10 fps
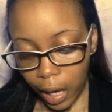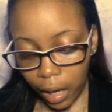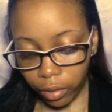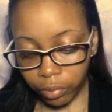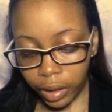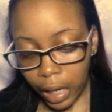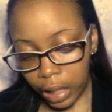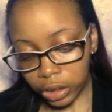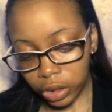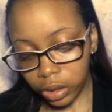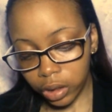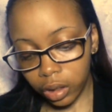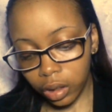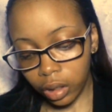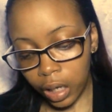Out of the Ashes,
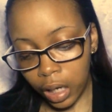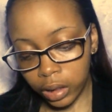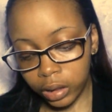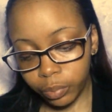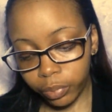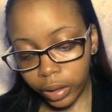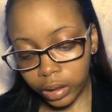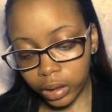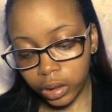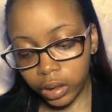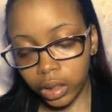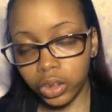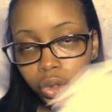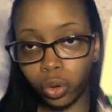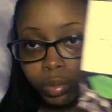God's Presence
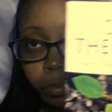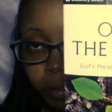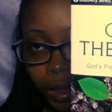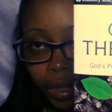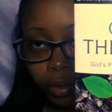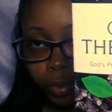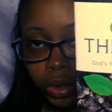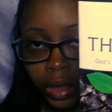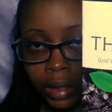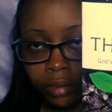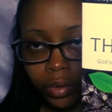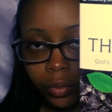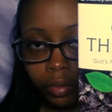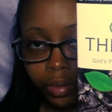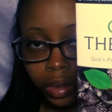and Job's Pain, which I definitely
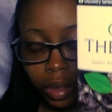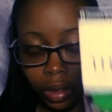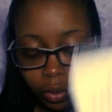want to read